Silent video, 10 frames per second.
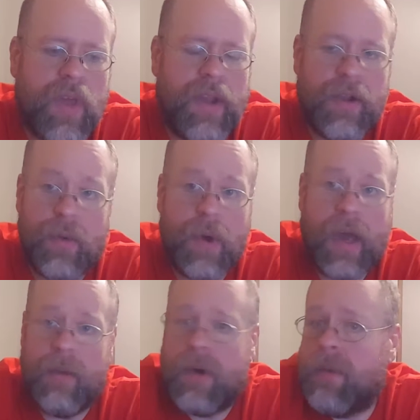don't know
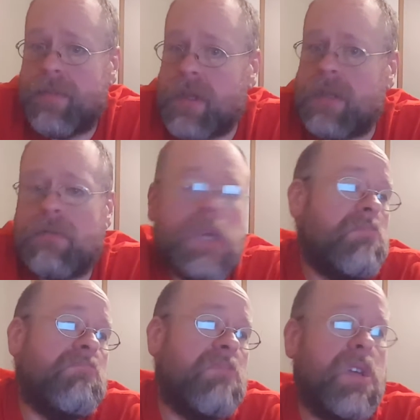why I'm up this week.
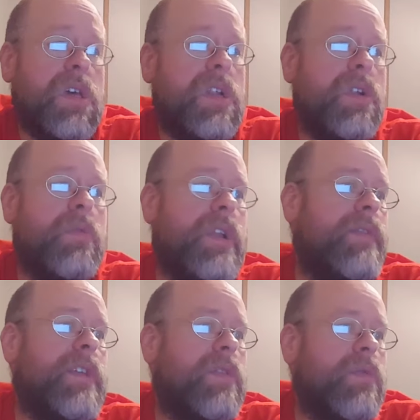I don't know what
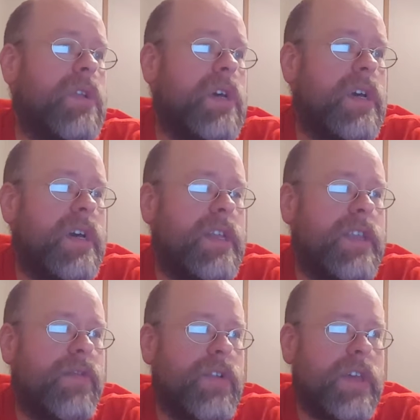I've done
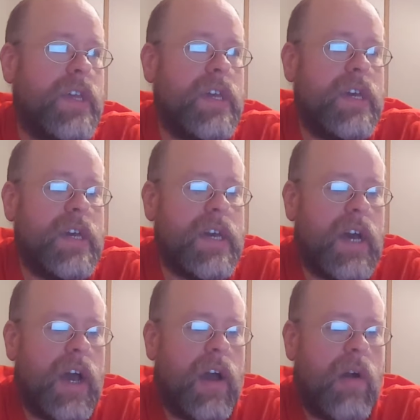differently,
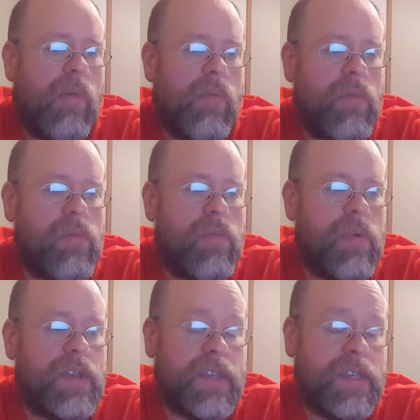
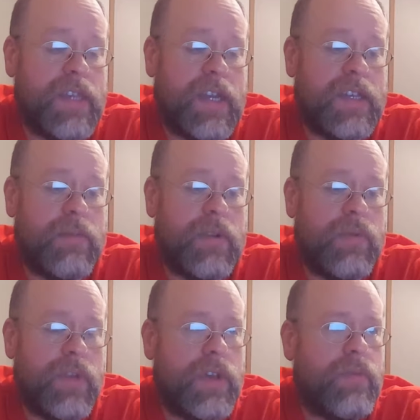because this has actually been a
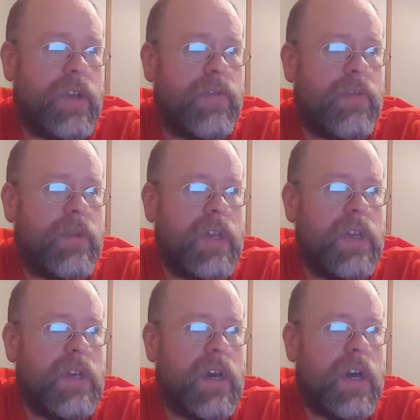really good week for me.